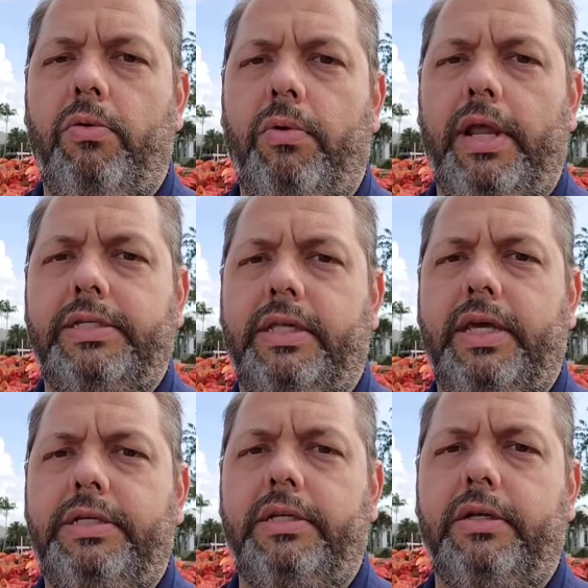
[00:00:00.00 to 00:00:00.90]
What an
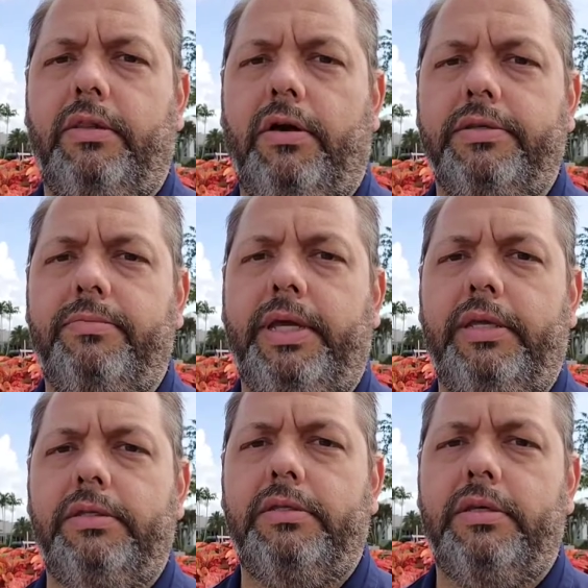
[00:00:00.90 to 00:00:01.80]
escalation clause
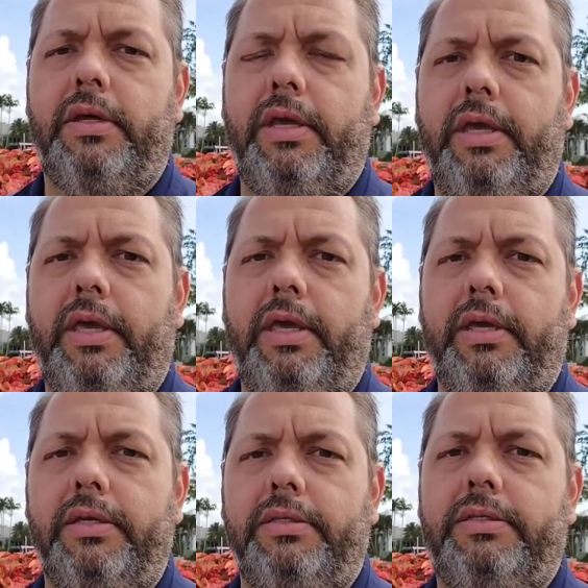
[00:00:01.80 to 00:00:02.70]
means
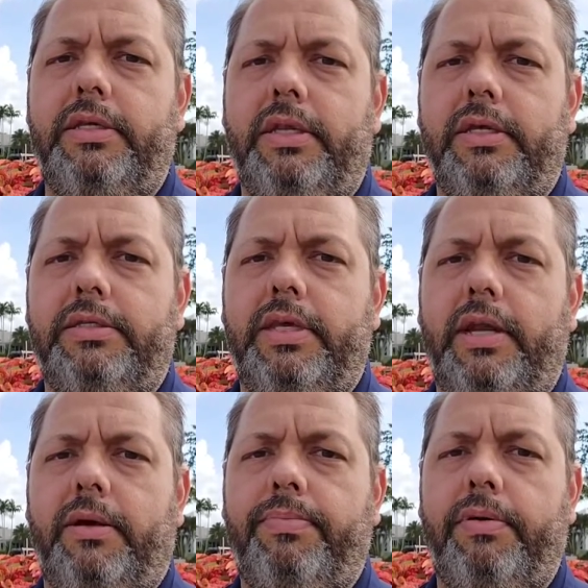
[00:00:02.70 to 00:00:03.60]
is it is
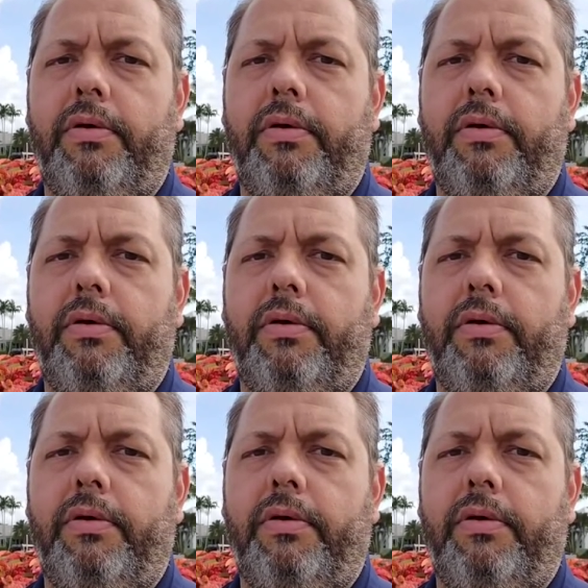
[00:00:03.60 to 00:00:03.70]
set up